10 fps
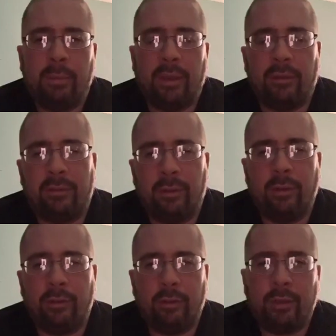but as
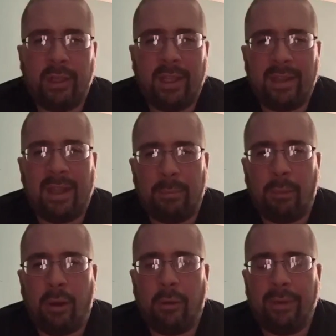soon as you can get
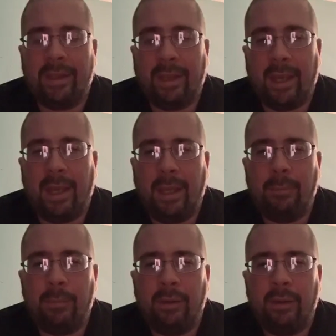that ball in the
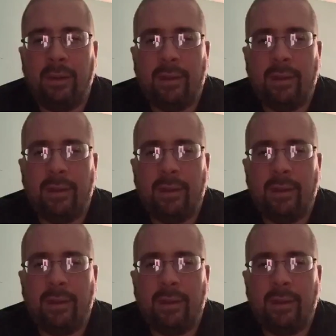game,